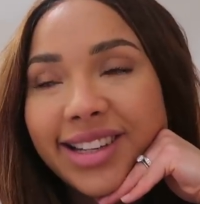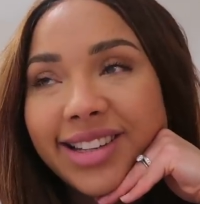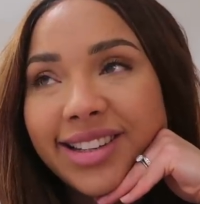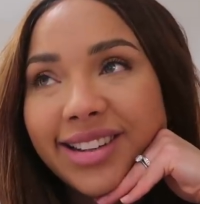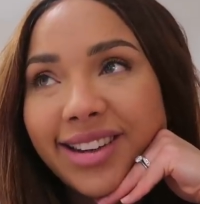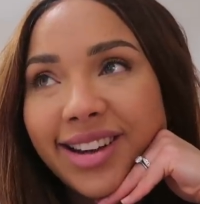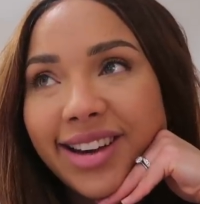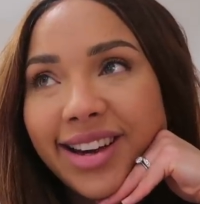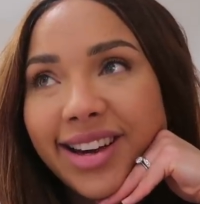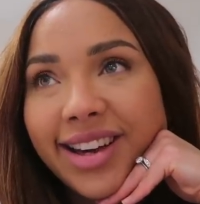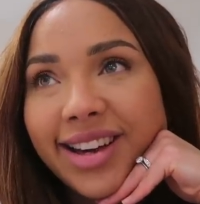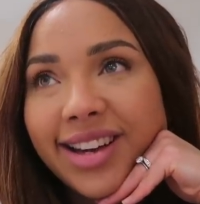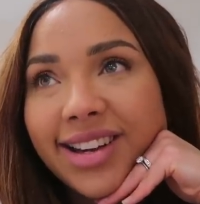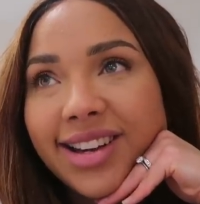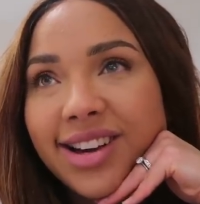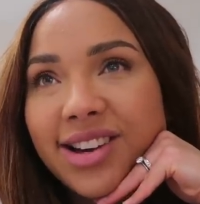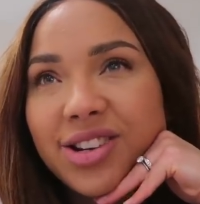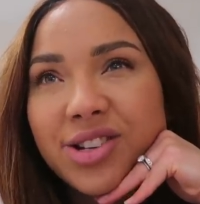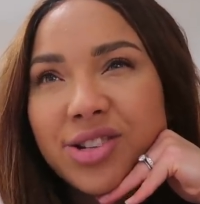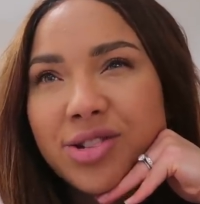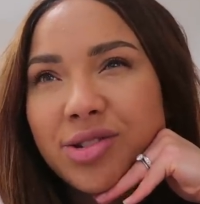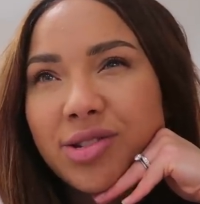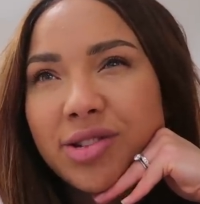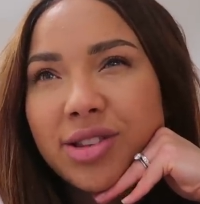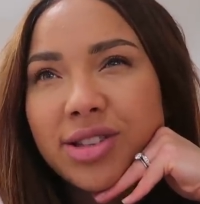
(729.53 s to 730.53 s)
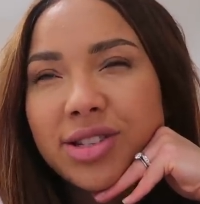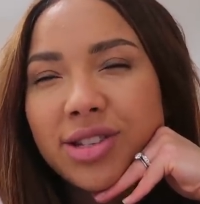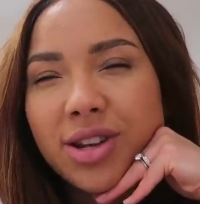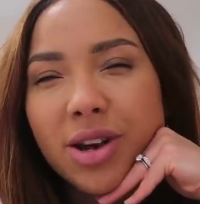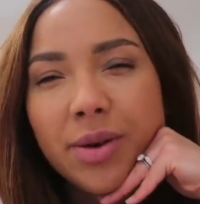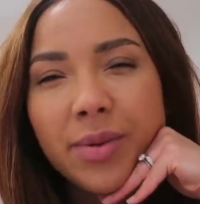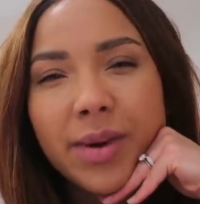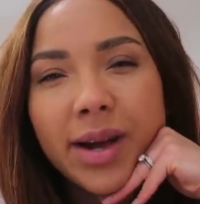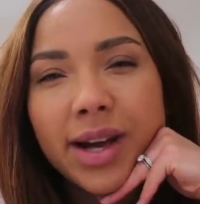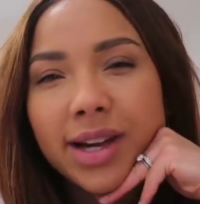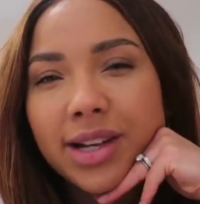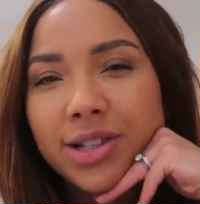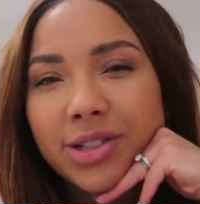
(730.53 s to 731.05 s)
Like, I just thought there's
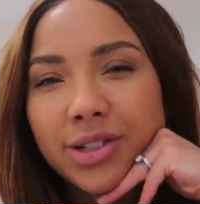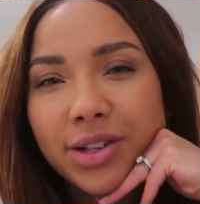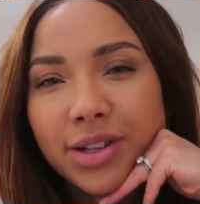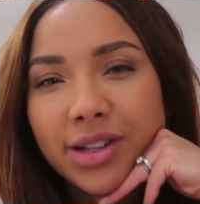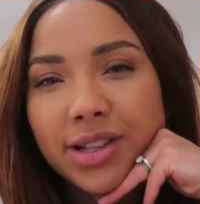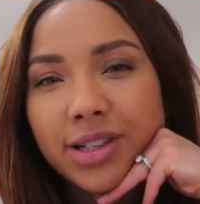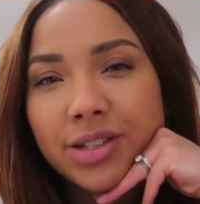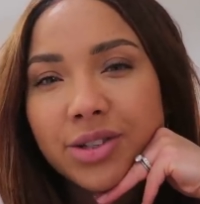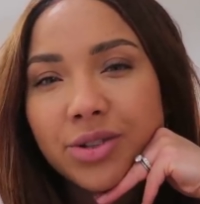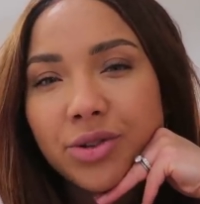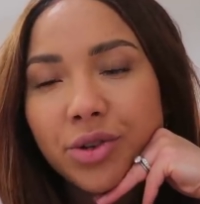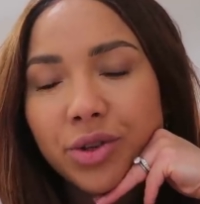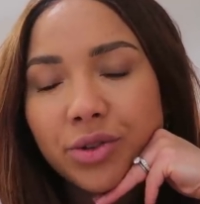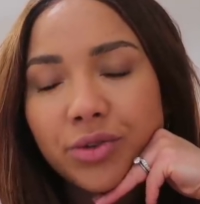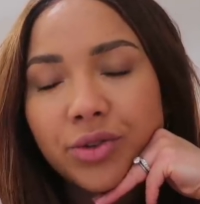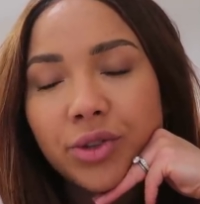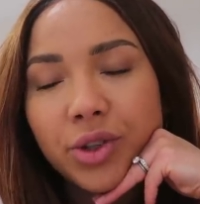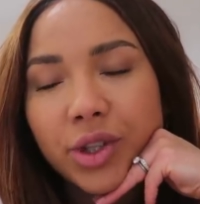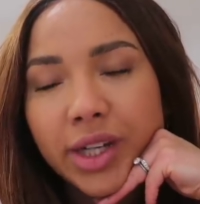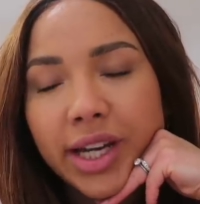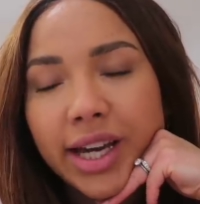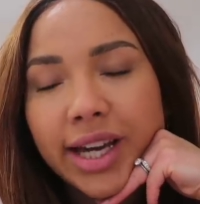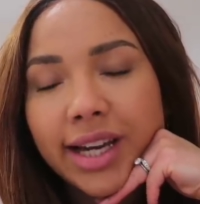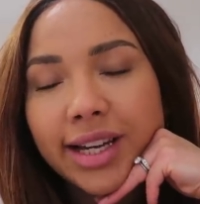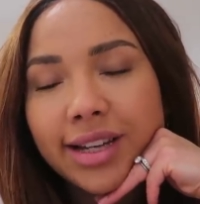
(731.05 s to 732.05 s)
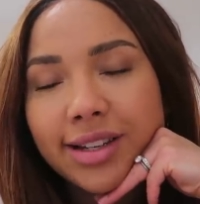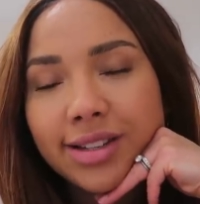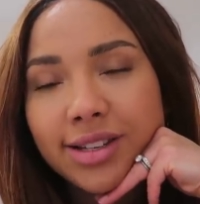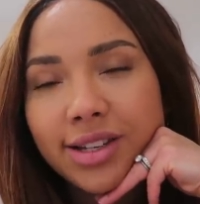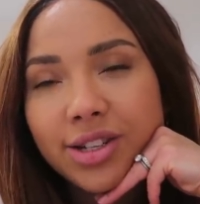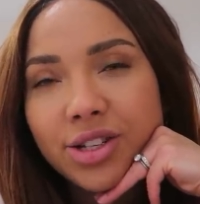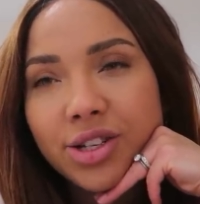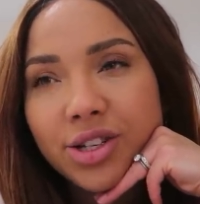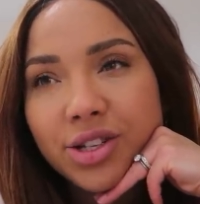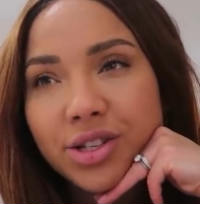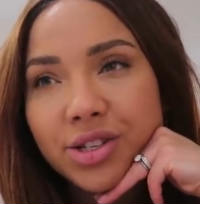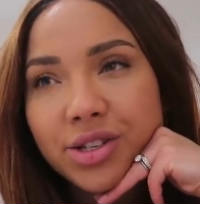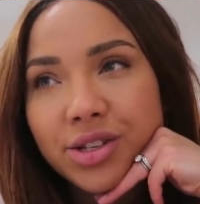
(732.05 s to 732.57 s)
no way I can do this and not vlog it, because
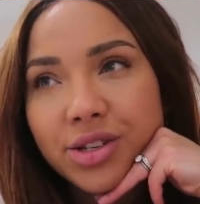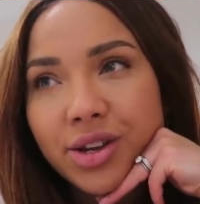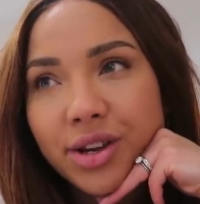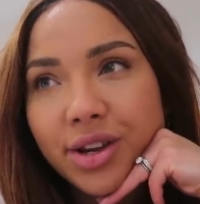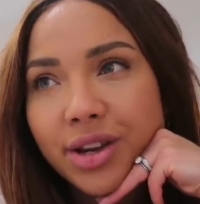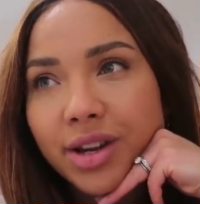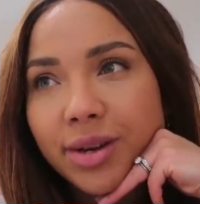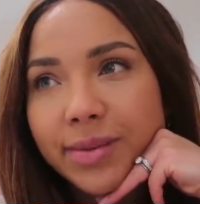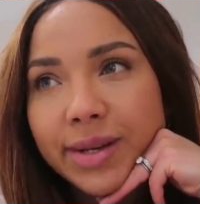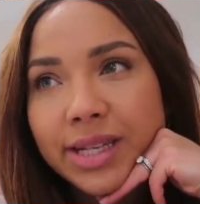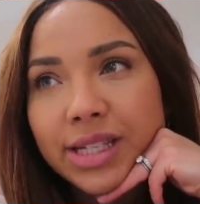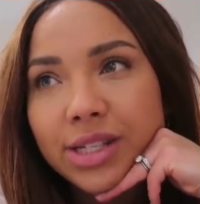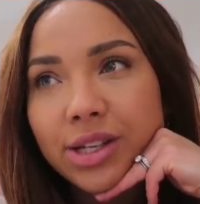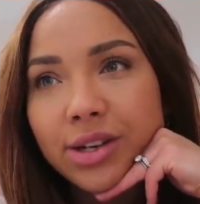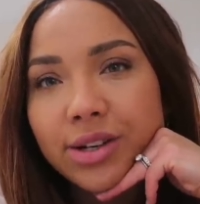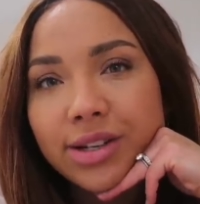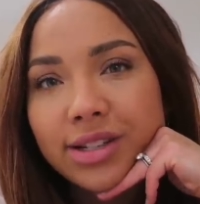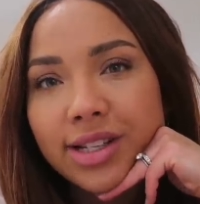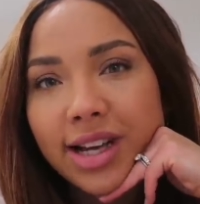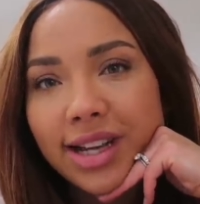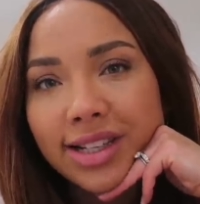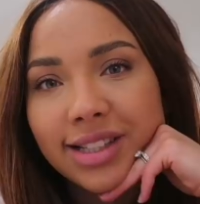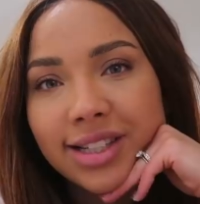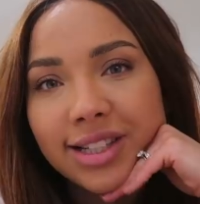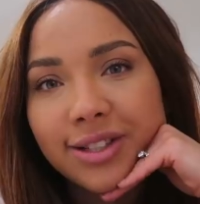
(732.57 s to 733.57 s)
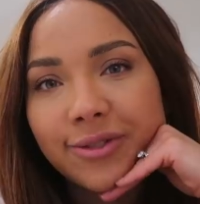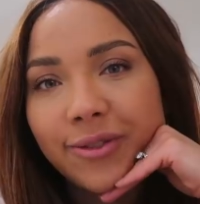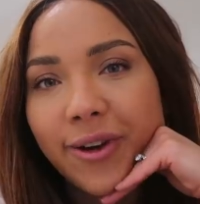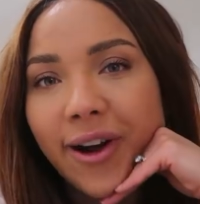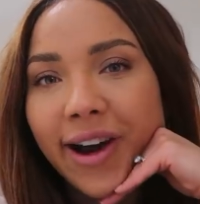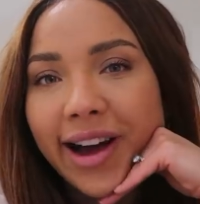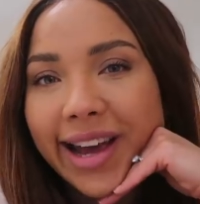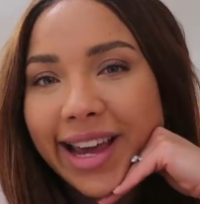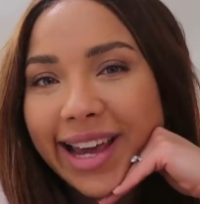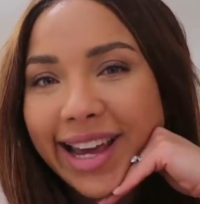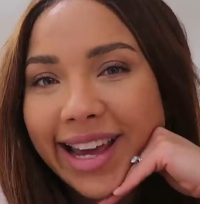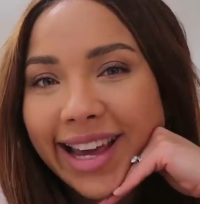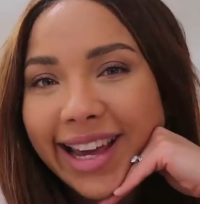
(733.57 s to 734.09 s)
it's just gonna be so
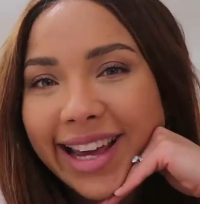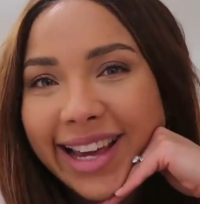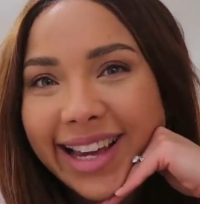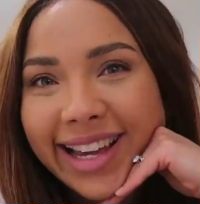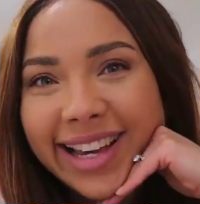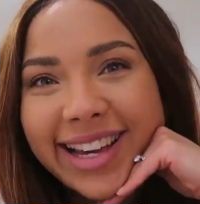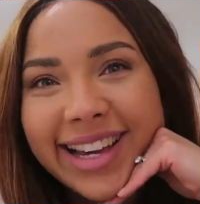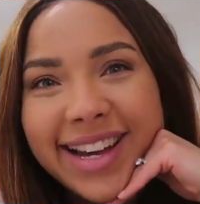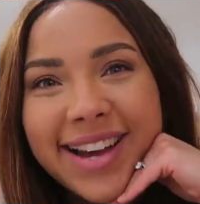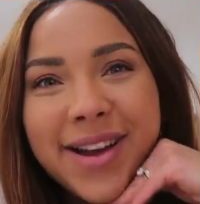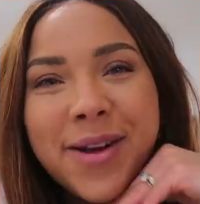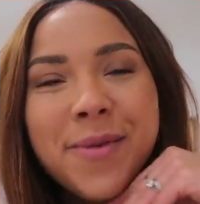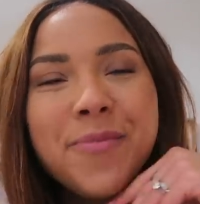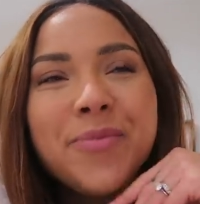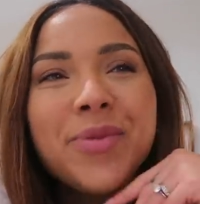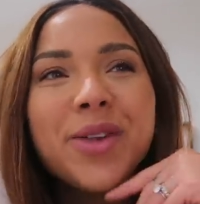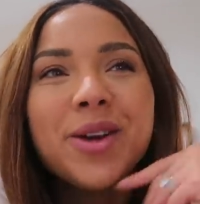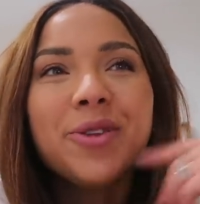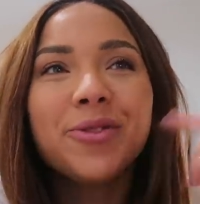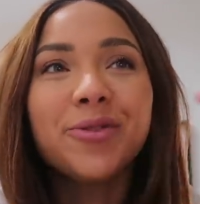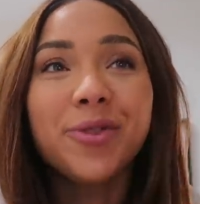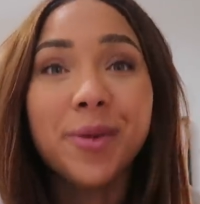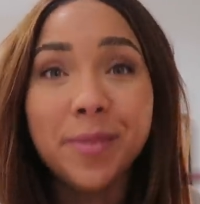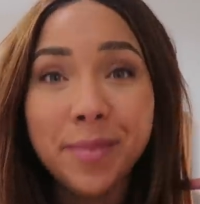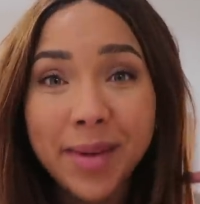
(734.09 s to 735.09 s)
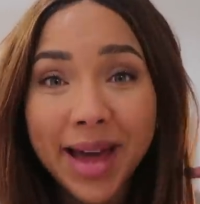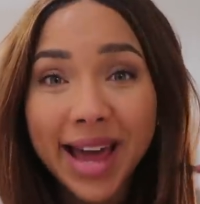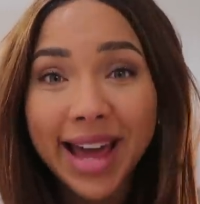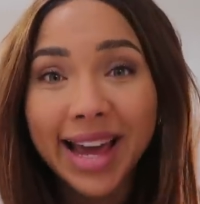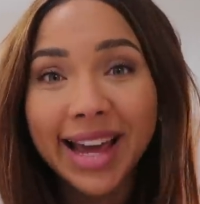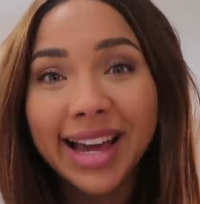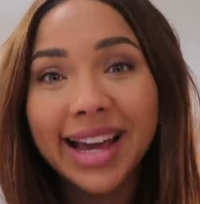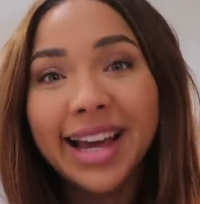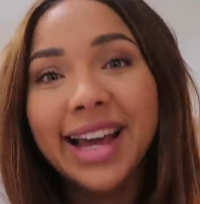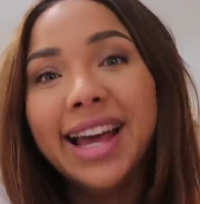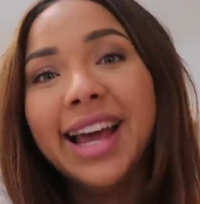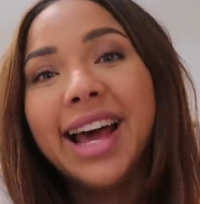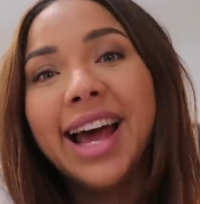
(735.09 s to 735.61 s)
satisfying for
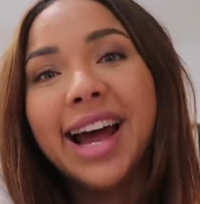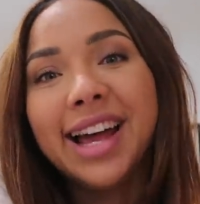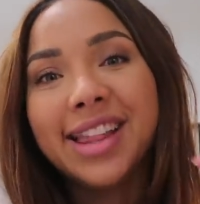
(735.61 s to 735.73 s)
me.